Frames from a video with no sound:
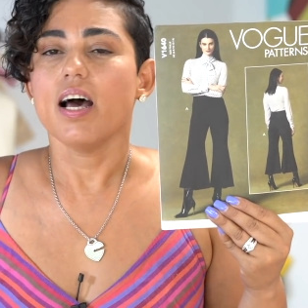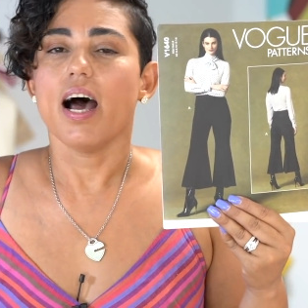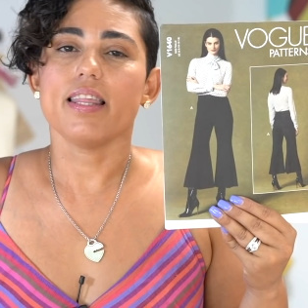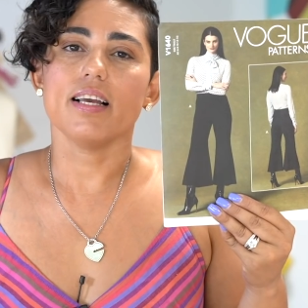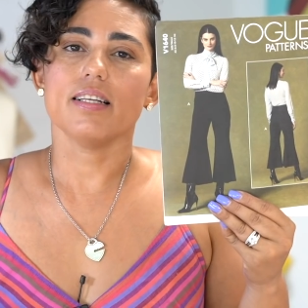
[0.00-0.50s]

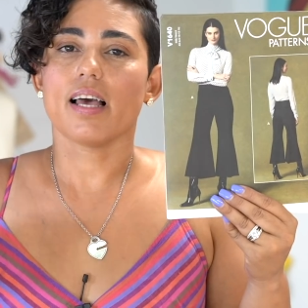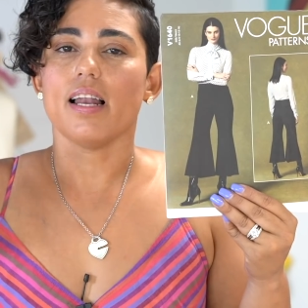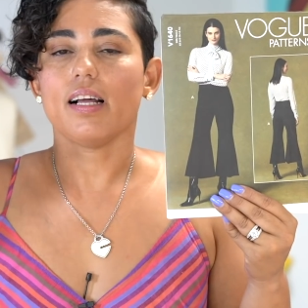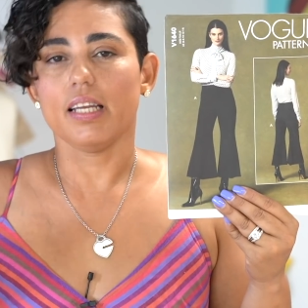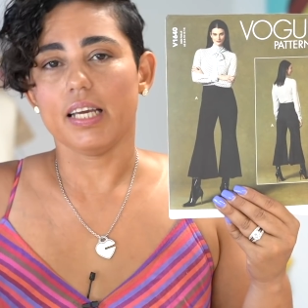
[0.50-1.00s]
I think it's
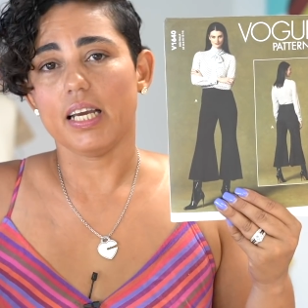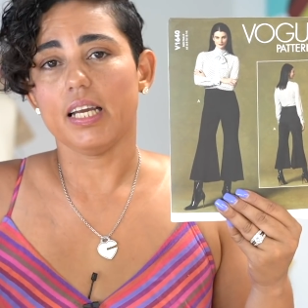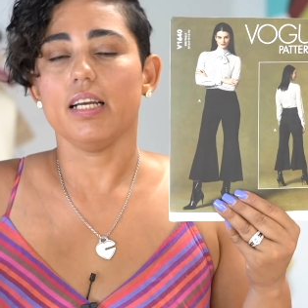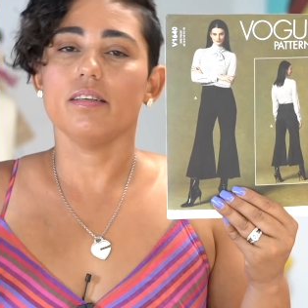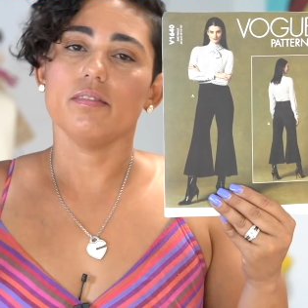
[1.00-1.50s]
kind of
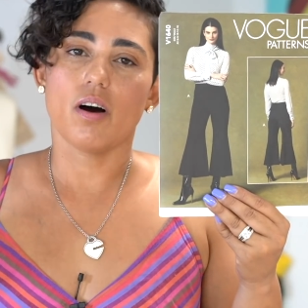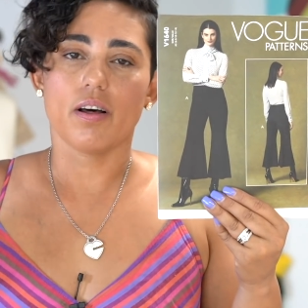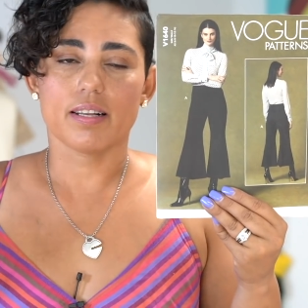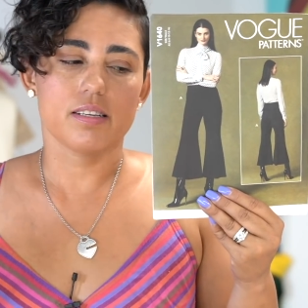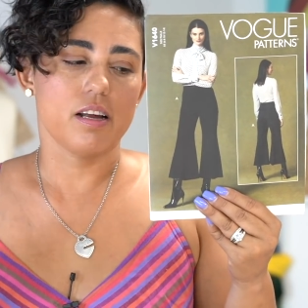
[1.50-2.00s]
clean and all
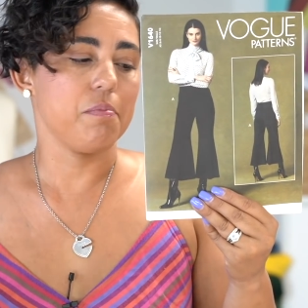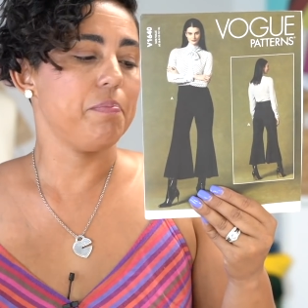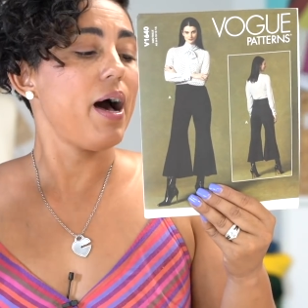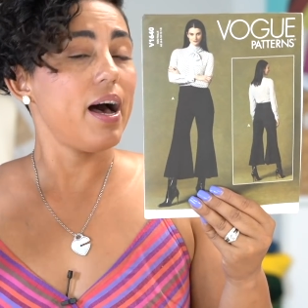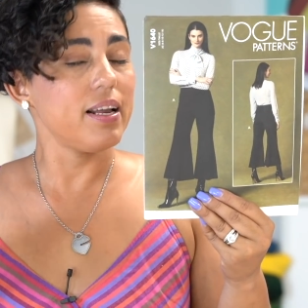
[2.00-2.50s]
that stuff,
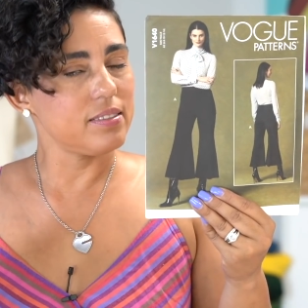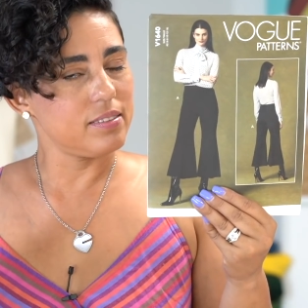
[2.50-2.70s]
but